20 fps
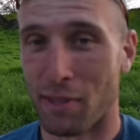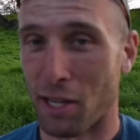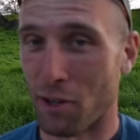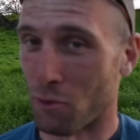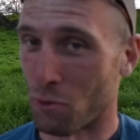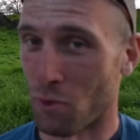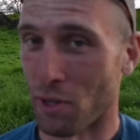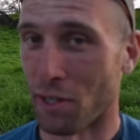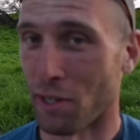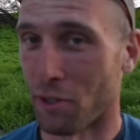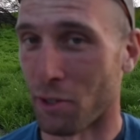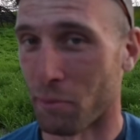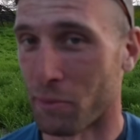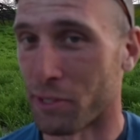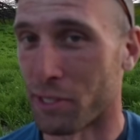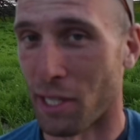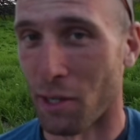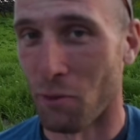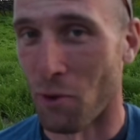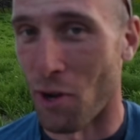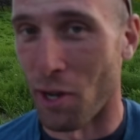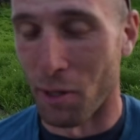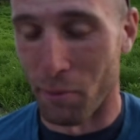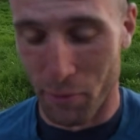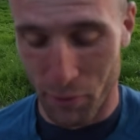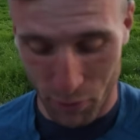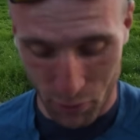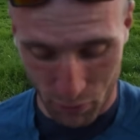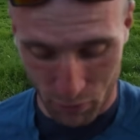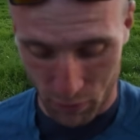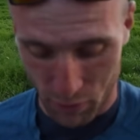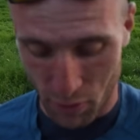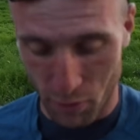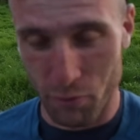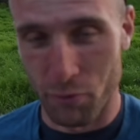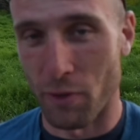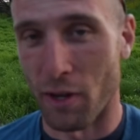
they are 100% waterproof so